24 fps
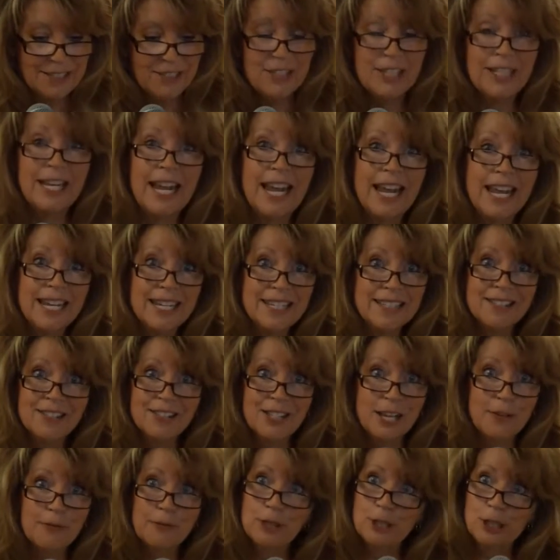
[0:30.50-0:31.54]
Today is
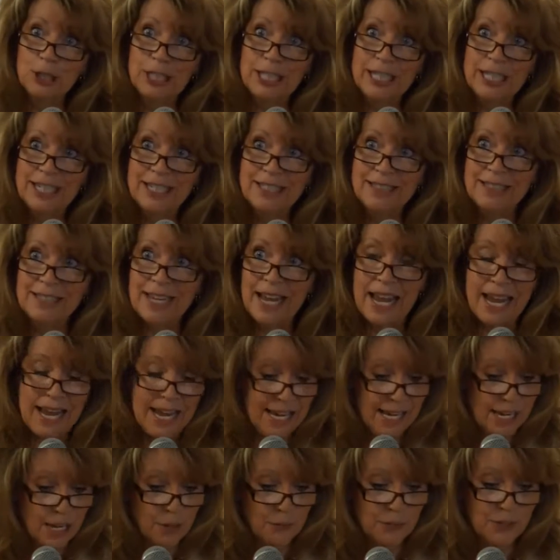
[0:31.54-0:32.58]
definitely a
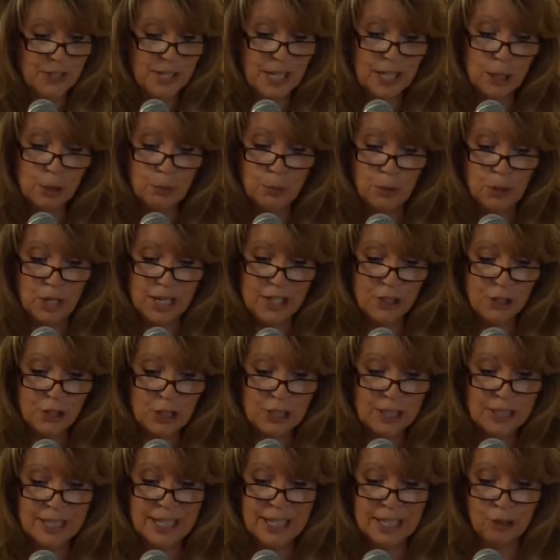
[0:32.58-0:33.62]
day of
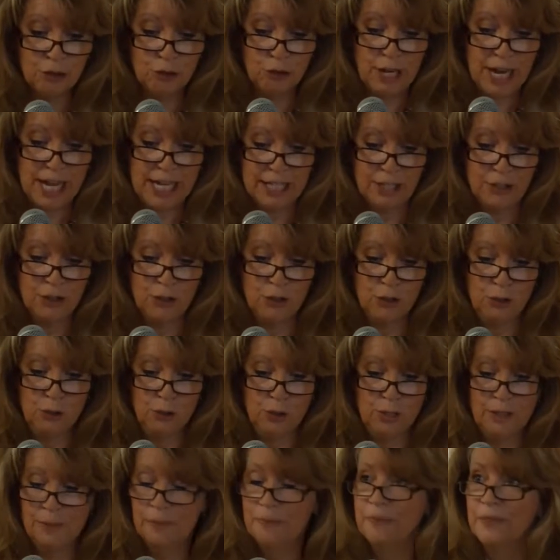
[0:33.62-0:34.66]
celebration and
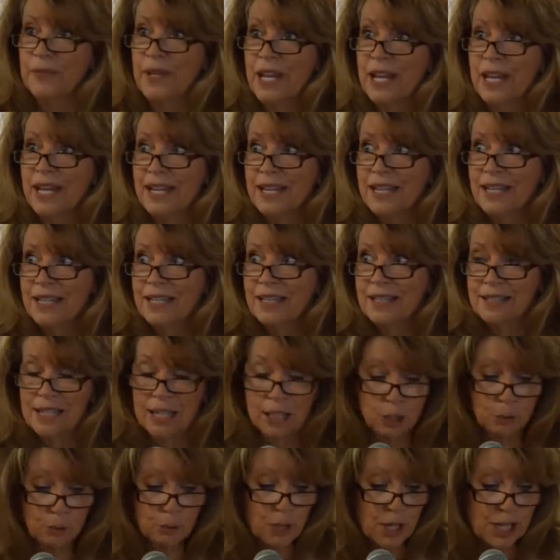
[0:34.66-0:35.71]
gratitude.
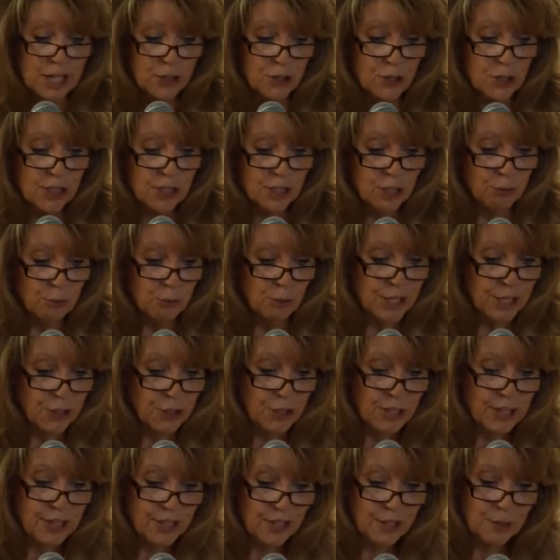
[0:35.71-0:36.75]
Celebration in
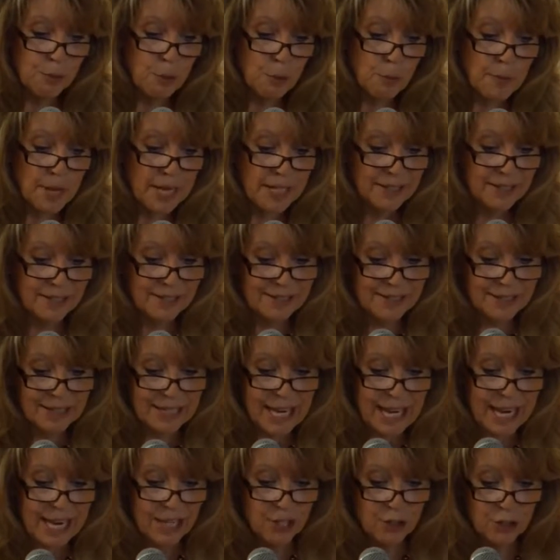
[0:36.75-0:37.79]
reaching this momentous
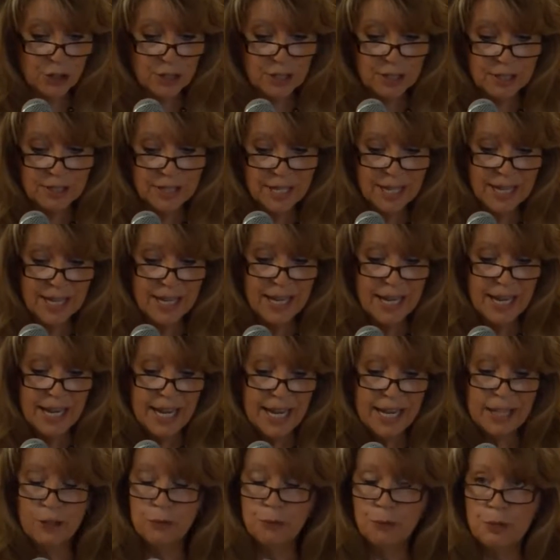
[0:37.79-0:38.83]
occasion
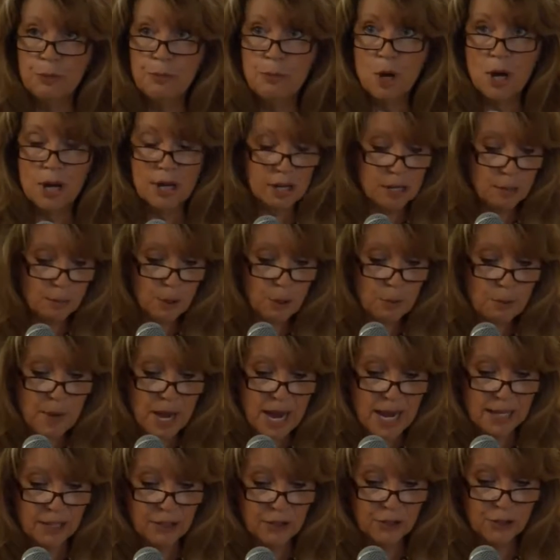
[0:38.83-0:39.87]
and the remarkable
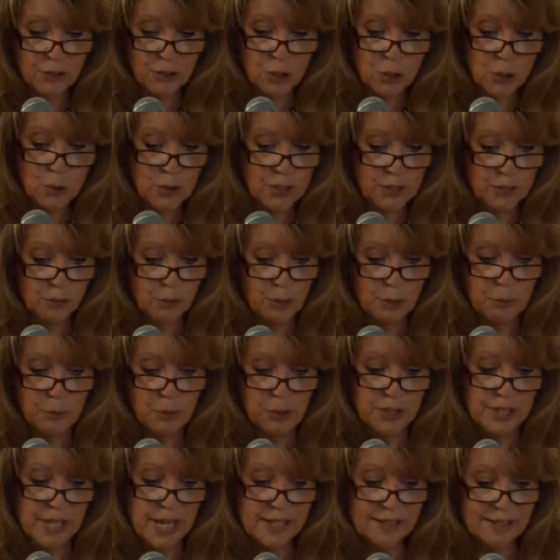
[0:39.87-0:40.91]
milestone this
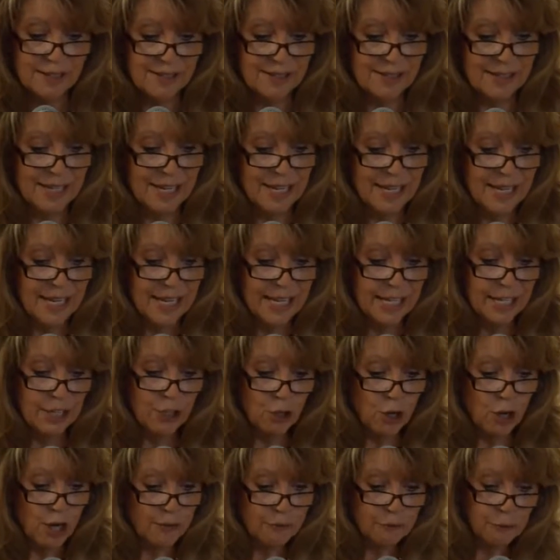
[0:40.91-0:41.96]
represents in
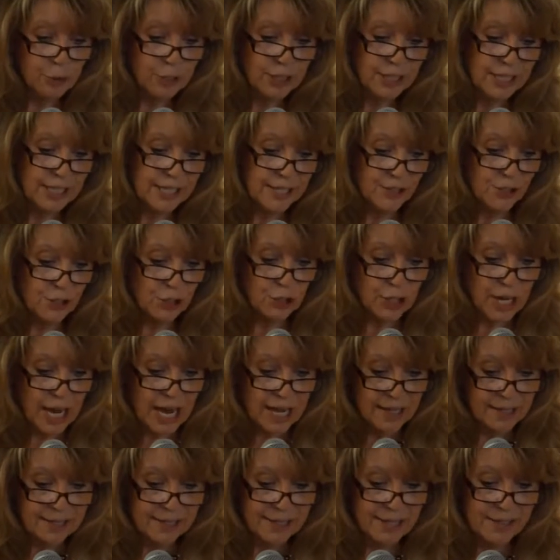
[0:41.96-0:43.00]
offering easier
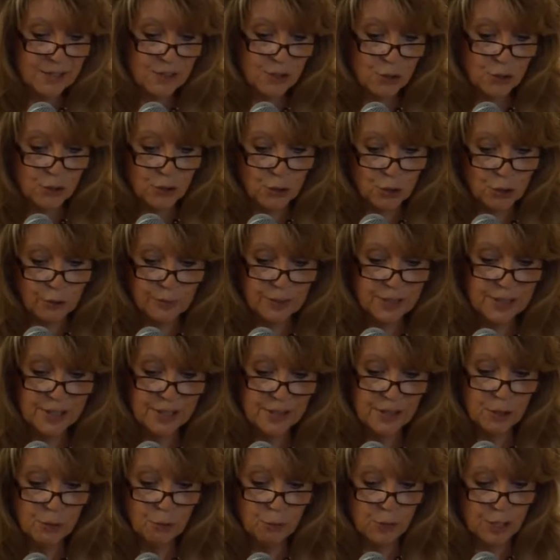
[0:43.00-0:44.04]
access to
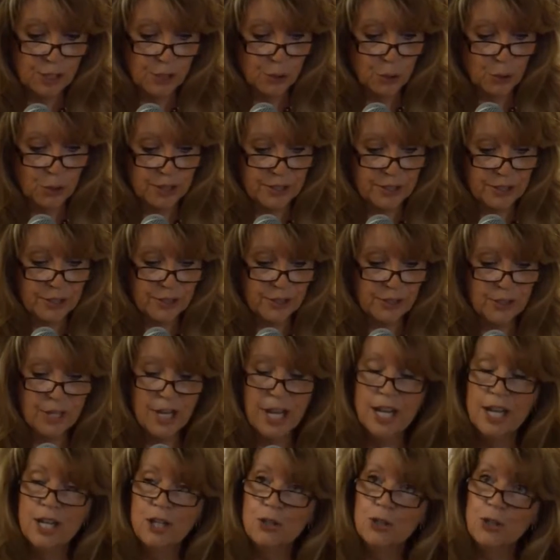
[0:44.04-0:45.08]
services and resources
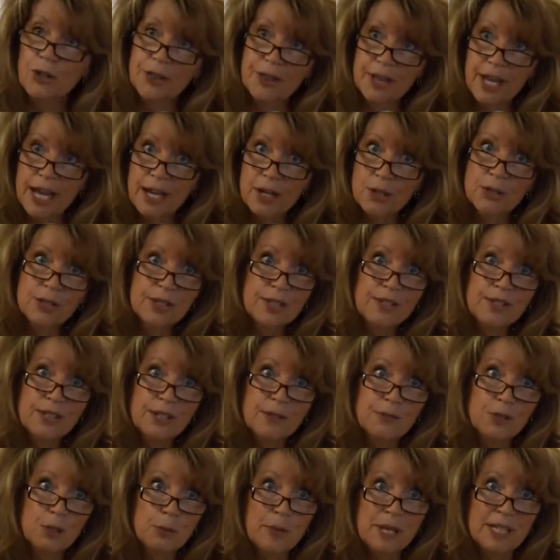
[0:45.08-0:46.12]
to thousands
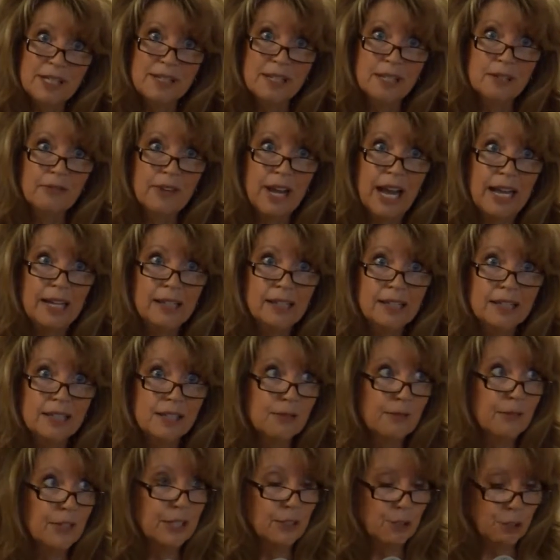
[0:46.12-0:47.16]
of domestic
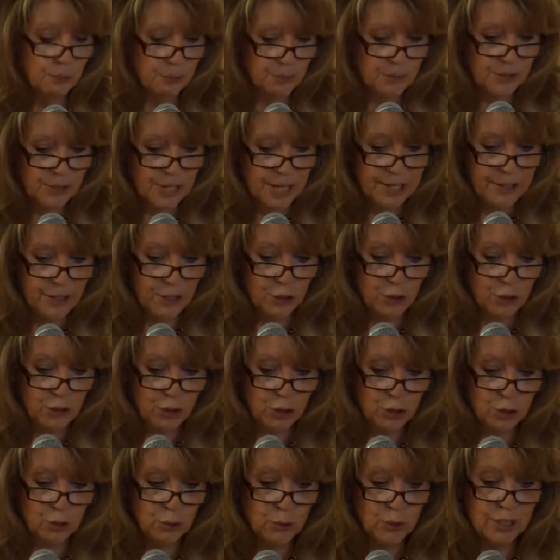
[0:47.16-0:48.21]
violence victims and their
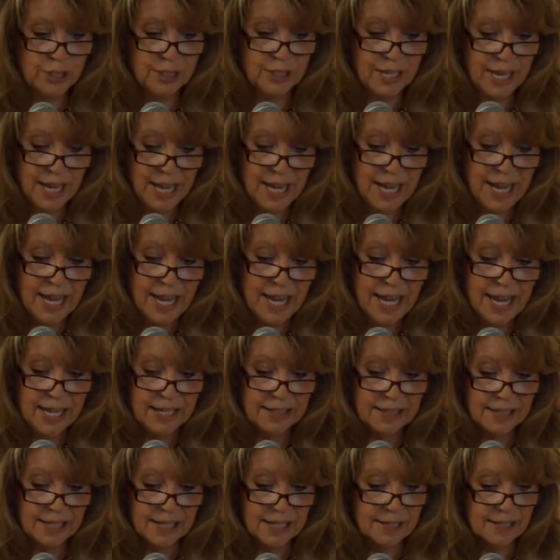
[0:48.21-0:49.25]
children
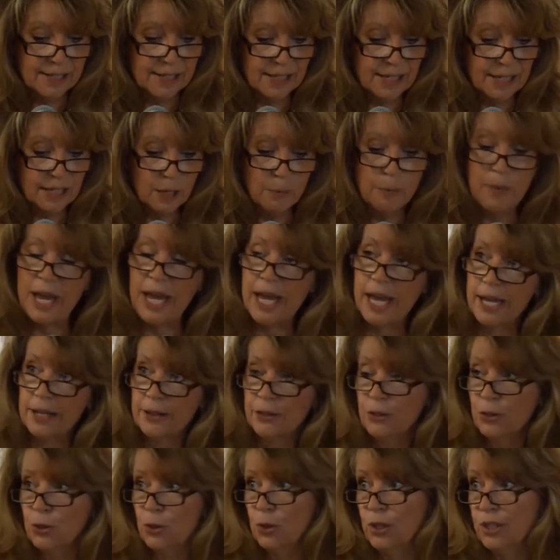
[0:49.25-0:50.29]
as they seek a
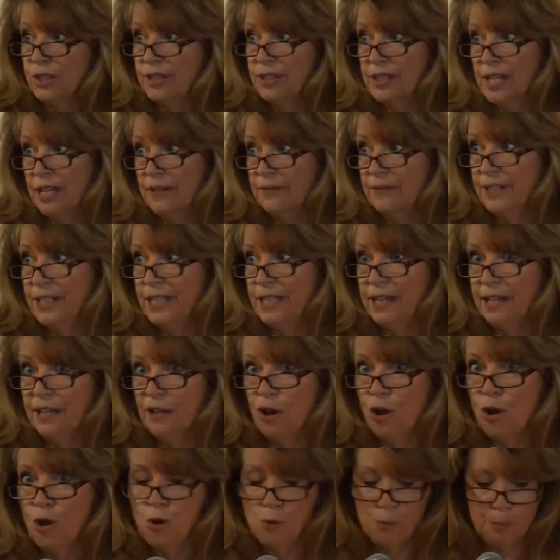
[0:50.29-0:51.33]
path towards safety and
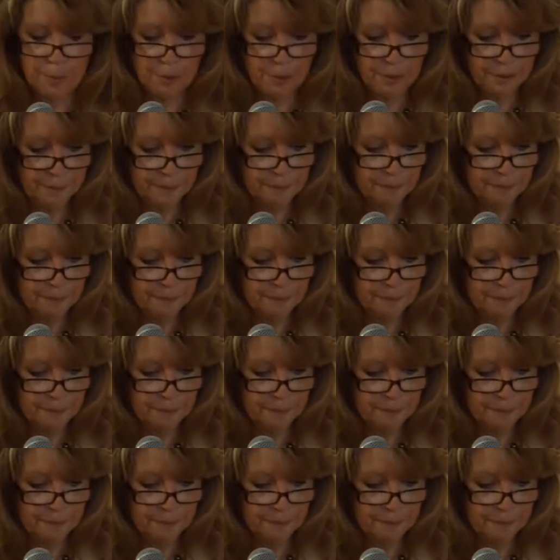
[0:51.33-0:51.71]
hope.